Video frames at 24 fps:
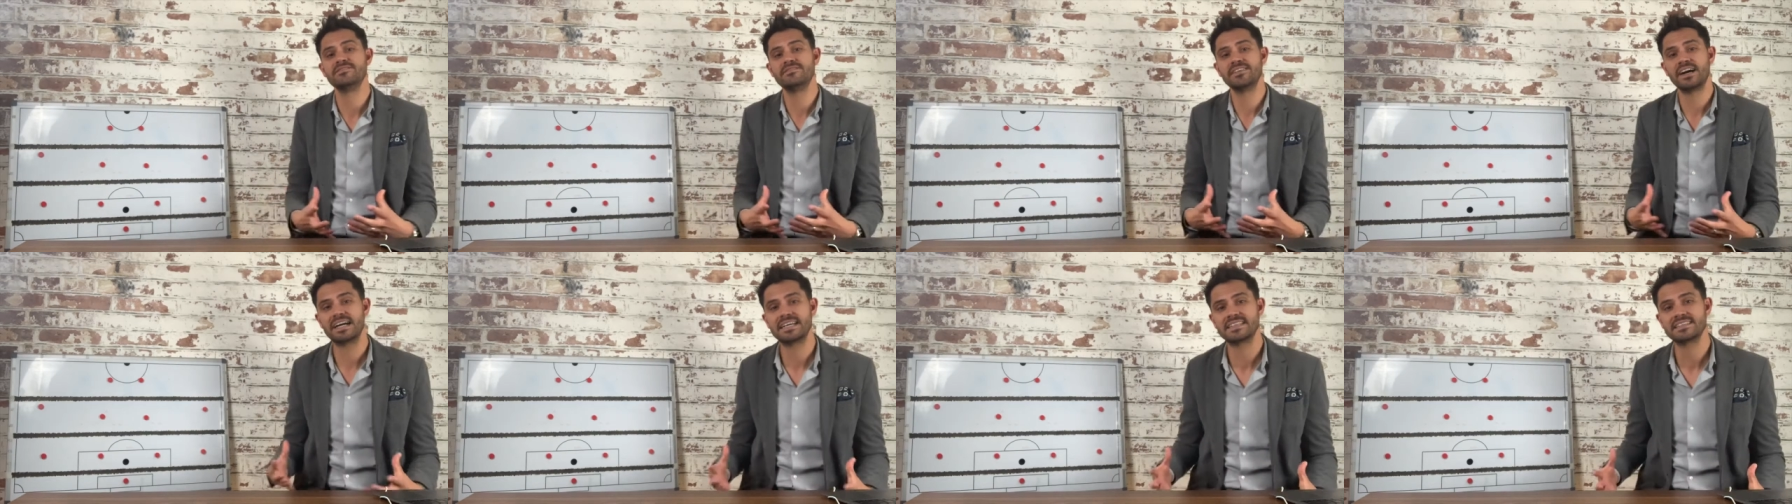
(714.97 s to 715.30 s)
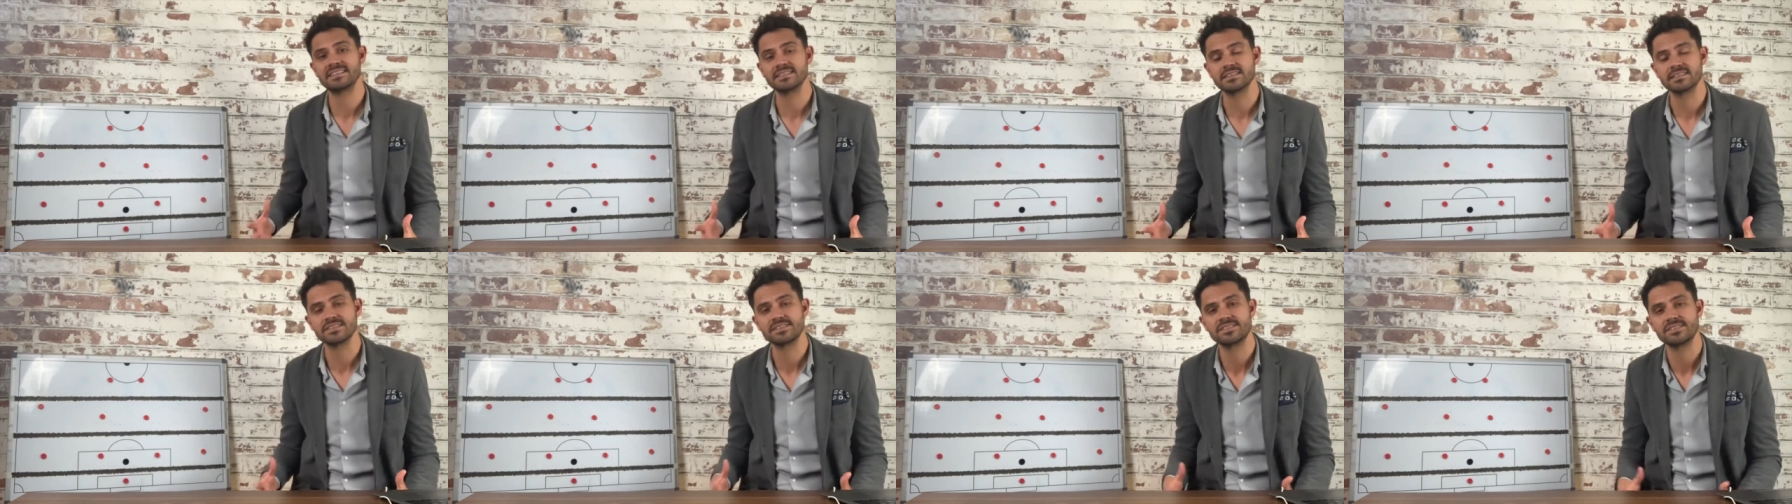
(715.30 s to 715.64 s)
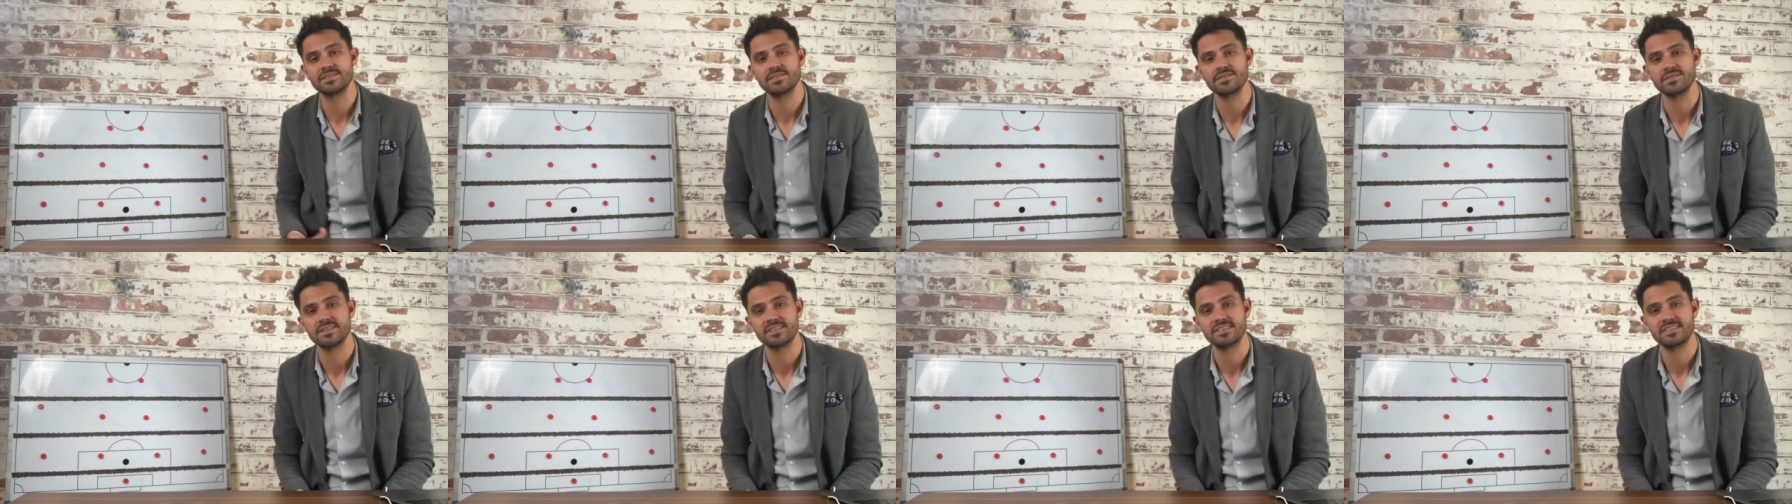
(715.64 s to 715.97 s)
vital
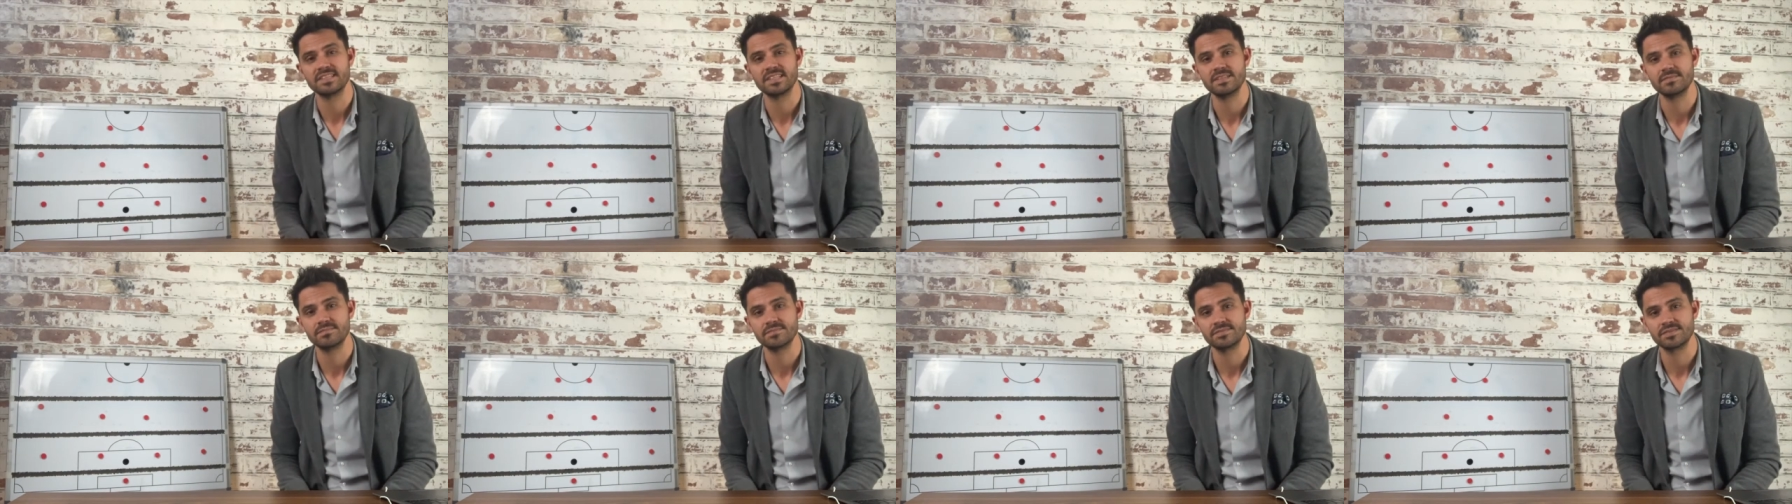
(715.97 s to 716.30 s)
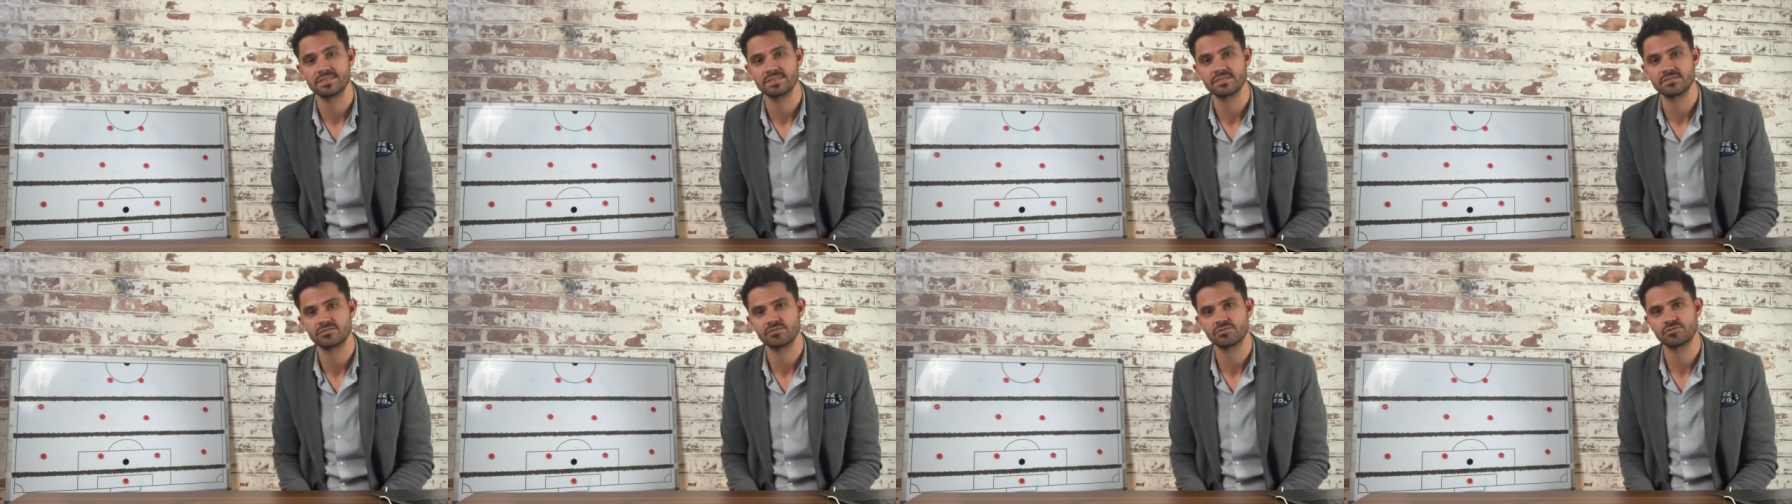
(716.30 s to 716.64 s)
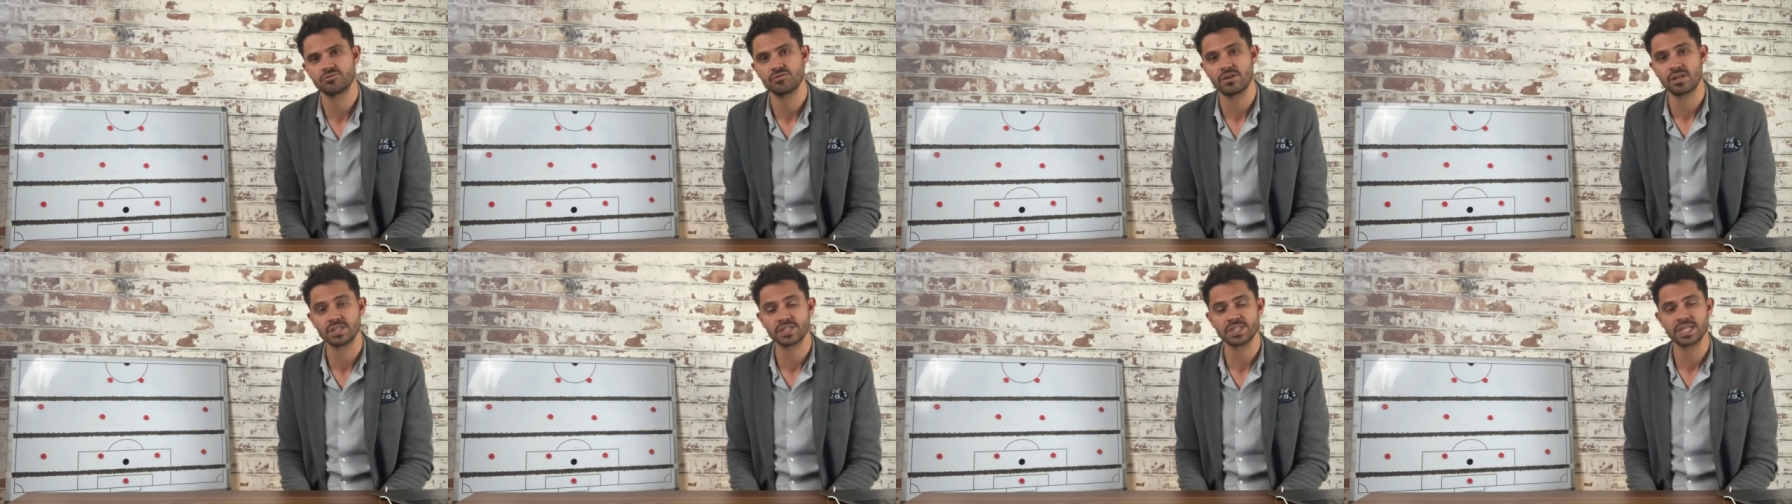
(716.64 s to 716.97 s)
to the team's
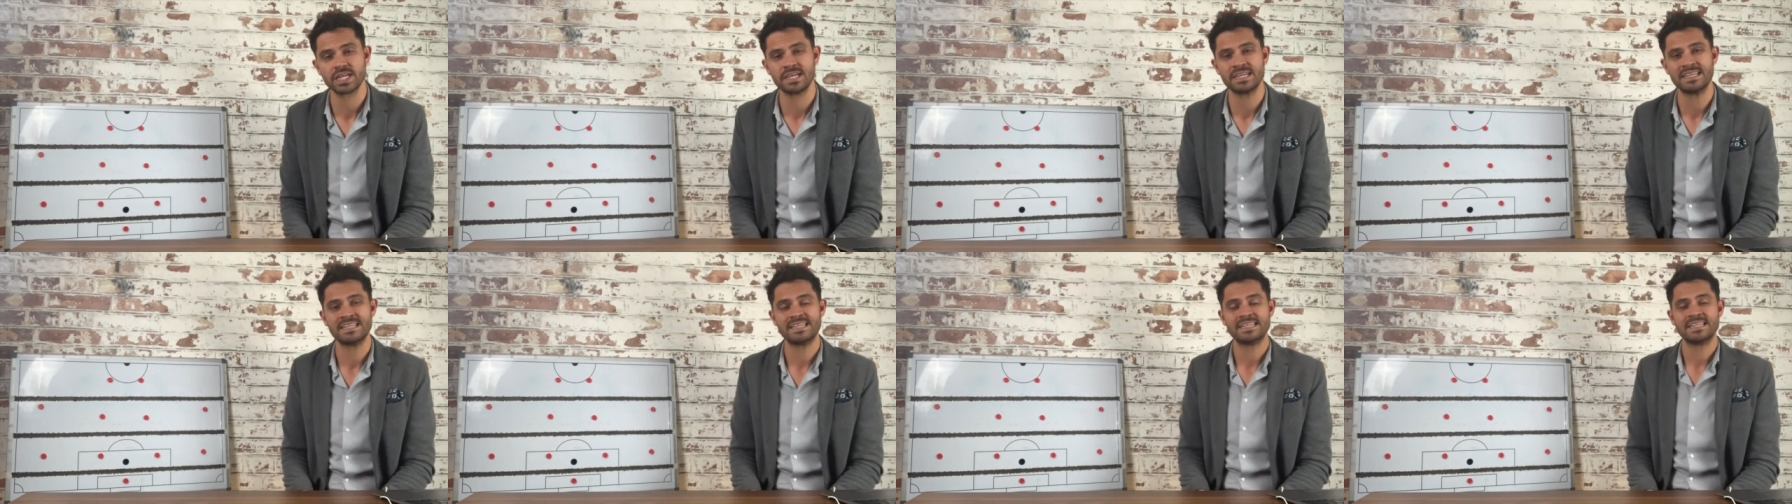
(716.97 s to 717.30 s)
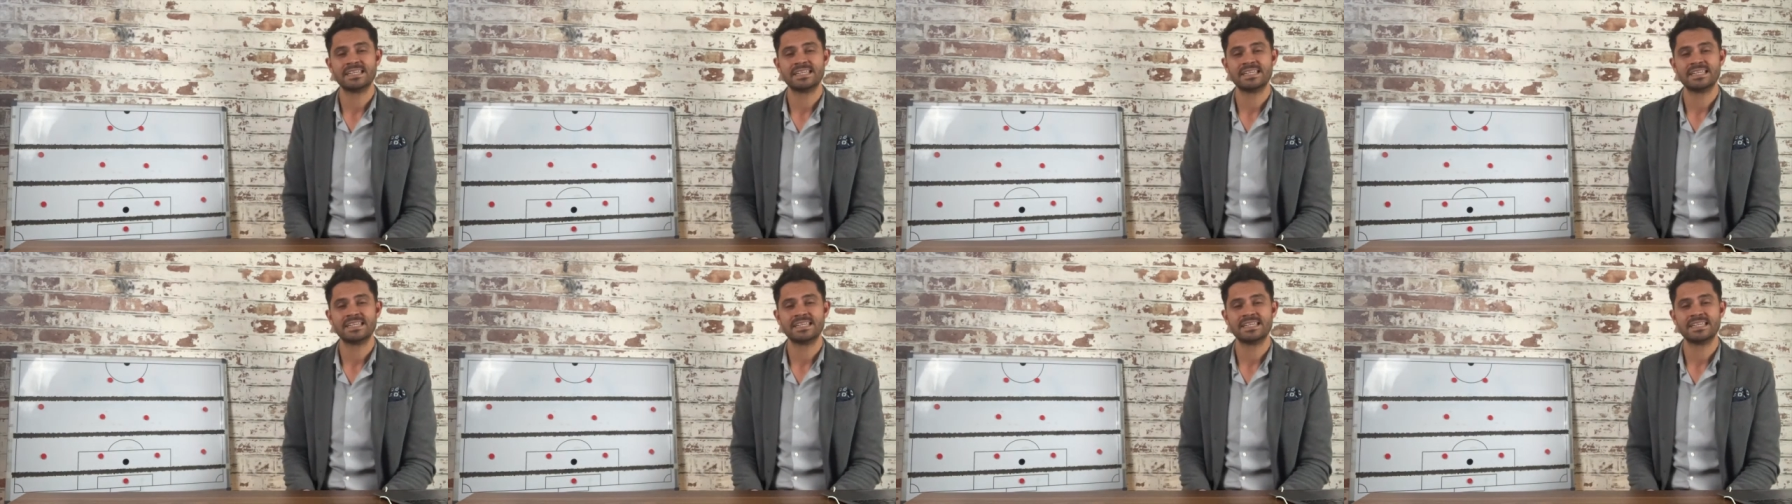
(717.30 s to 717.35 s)
structure.